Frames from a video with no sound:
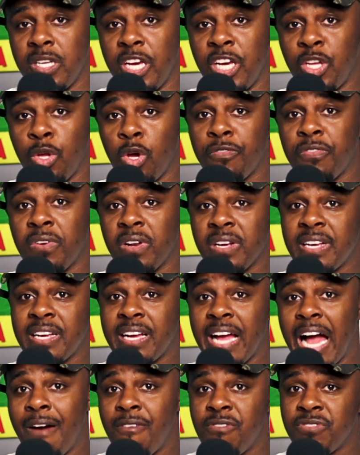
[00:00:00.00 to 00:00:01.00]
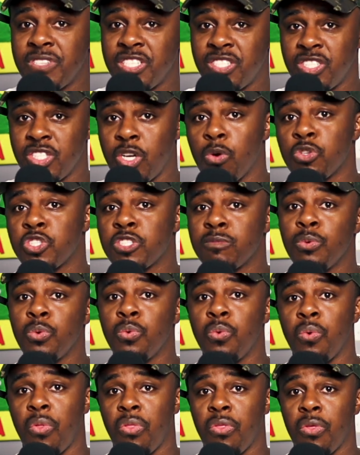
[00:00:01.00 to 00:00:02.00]
in order for the conversation to go
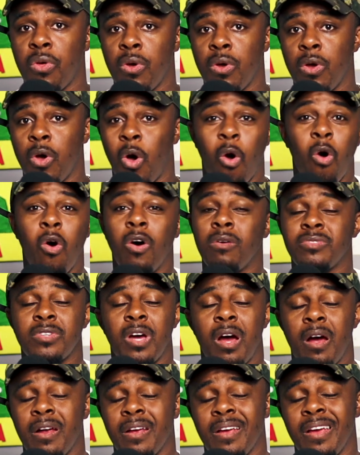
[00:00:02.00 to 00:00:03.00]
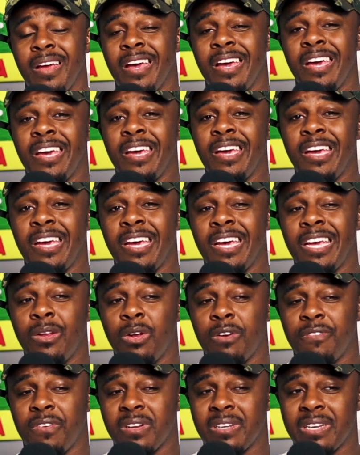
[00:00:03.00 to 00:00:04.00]
smooth. Or oh, I'm sorry, in
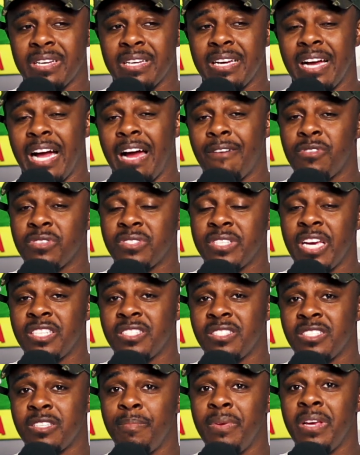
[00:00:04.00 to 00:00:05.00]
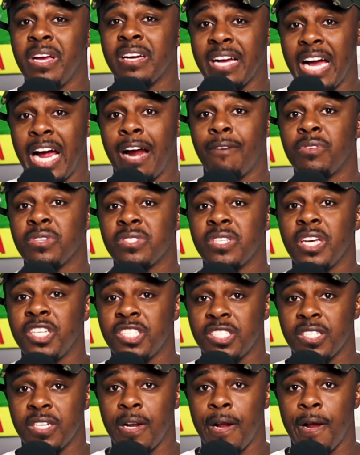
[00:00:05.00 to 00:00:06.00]
order for the conversation to be a
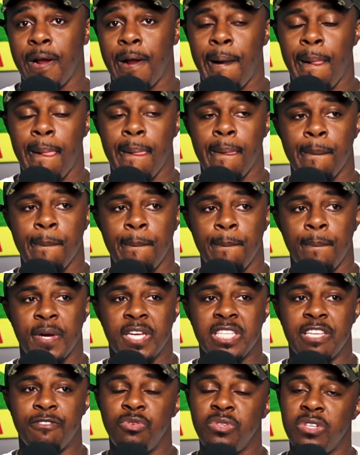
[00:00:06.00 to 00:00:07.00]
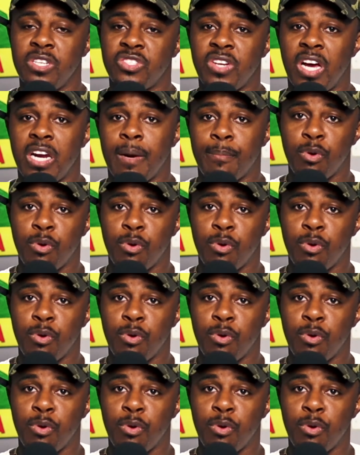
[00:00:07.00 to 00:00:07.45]
conversation. Because if you're just trying to